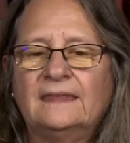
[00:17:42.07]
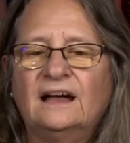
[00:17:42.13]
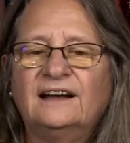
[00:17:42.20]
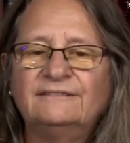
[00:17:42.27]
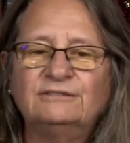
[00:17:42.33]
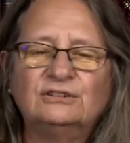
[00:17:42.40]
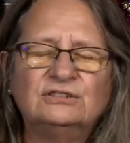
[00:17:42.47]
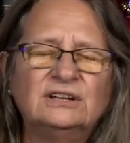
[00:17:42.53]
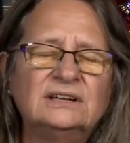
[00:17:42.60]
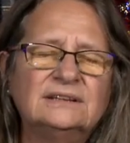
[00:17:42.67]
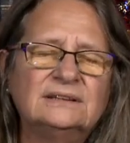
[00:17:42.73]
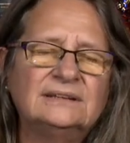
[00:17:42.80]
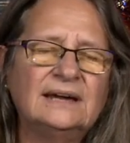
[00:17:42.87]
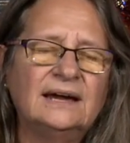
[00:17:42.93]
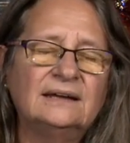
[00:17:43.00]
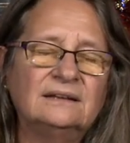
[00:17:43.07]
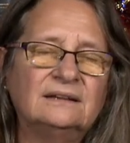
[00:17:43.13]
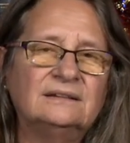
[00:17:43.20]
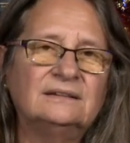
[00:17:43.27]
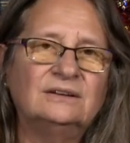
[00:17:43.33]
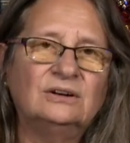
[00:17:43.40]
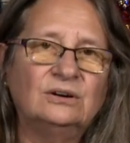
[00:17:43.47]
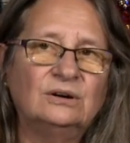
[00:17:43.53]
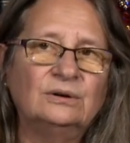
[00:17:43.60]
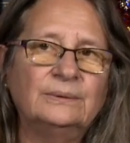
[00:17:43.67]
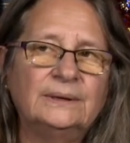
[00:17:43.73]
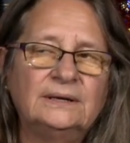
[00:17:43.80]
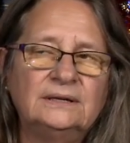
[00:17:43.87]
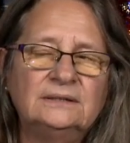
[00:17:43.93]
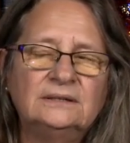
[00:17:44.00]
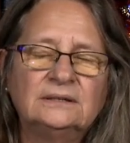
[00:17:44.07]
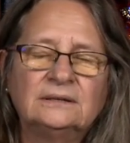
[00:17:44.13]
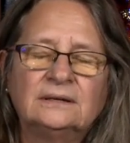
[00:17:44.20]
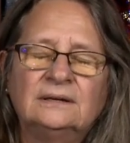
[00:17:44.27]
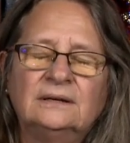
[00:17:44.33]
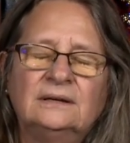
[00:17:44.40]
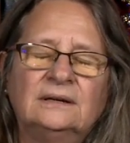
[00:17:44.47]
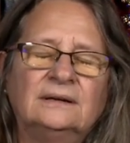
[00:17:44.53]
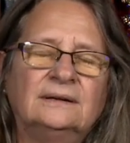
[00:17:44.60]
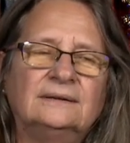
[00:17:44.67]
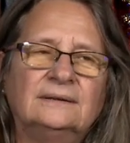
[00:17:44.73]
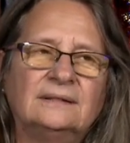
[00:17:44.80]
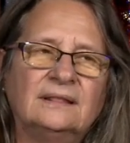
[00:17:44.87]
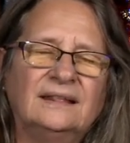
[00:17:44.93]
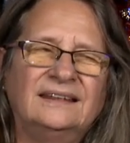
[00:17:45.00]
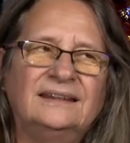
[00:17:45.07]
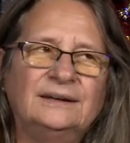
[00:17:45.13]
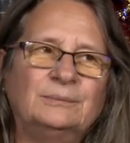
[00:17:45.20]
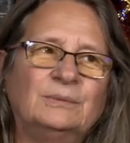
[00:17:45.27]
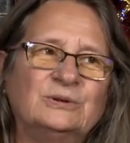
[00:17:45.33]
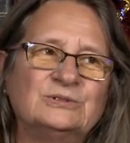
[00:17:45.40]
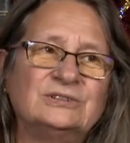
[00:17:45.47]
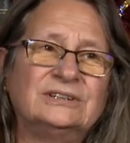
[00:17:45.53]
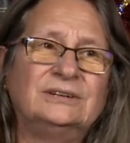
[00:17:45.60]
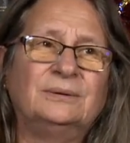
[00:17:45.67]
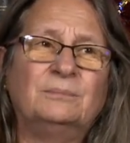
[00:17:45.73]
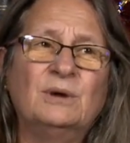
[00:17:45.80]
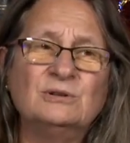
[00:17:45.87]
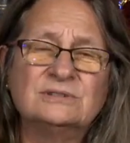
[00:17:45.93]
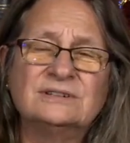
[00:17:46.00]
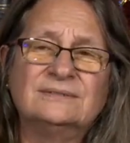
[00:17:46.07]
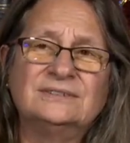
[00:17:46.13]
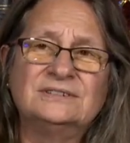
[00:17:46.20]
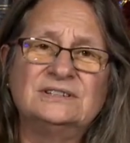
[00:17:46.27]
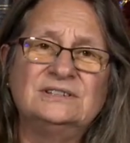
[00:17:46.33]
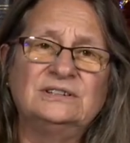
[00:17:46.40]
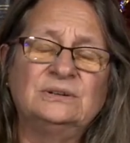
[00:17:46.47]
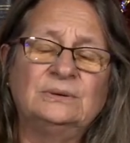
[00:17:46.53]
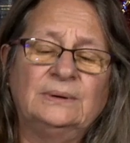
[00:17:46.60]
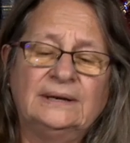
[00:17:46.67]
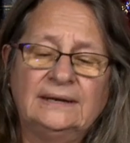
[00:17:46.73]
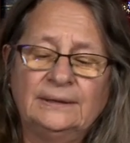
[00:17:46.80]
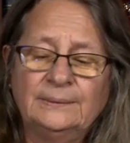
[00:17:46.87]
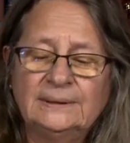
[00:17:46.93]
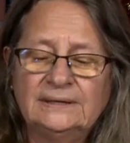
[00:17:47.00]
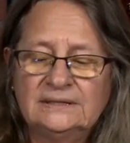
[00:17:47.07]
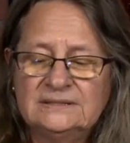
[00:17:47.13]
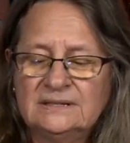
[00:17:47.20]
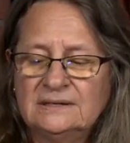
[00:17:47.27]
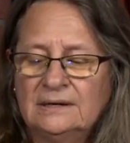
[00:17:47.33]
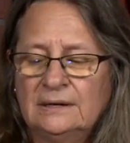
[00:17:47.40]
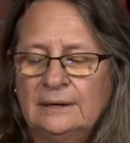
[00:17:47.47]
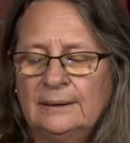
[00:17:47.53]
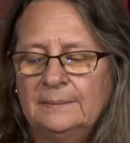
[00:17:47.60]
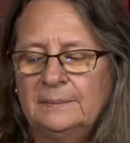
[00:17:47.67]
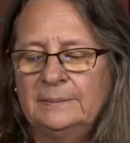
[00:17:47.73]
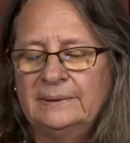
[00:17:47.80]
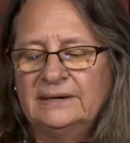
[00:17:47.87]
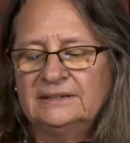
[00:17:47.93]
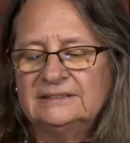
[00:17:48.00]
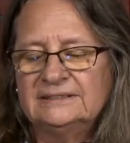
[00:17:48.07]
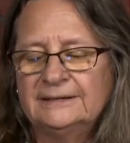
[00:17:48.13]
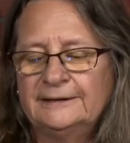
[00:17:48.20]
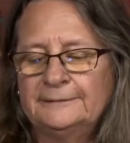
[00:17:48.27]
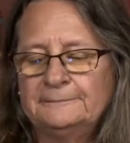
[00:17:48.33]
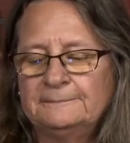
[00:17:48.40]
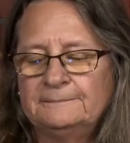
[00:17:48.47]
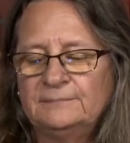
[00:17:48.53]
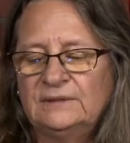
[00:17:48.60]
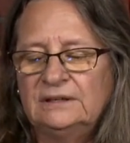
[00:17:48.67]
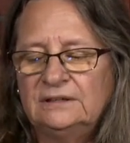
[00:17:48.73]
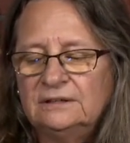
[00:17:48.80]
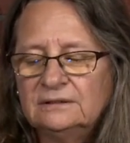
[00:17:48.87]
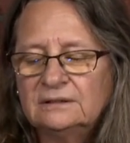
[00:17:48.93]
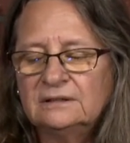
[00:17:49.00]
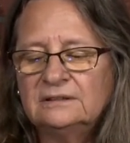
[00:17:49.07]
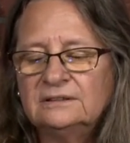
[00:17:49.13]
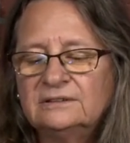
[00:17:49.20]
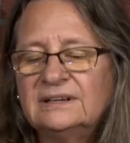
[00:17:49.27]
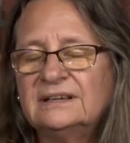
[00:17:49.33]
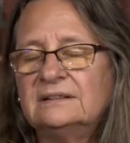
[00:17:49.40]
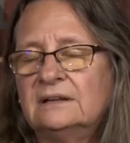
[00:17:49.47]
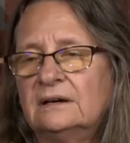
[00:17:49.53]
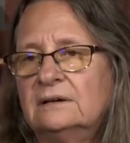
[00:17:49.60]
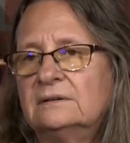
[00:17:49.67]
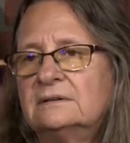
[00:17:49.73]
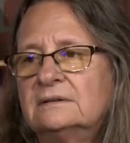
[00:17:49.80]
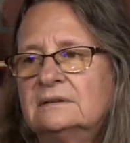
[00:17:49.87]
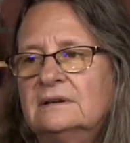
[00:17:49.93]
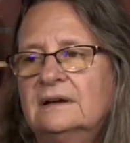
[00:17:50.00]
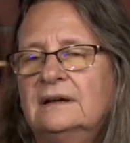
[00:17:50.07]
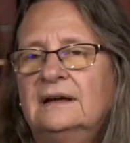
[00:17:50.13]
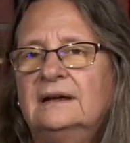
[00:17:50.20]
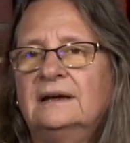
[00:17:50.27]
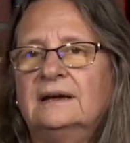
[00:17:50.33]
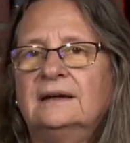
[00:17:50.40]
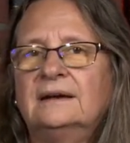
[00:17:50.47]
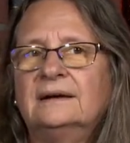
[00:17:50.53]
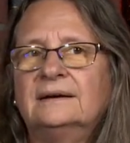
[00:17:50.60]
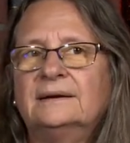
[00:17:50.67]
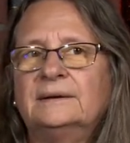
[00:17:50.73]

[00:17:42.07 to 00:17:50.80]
I've learned that the hard way. I think most of us do, anyways. But you'll get there, and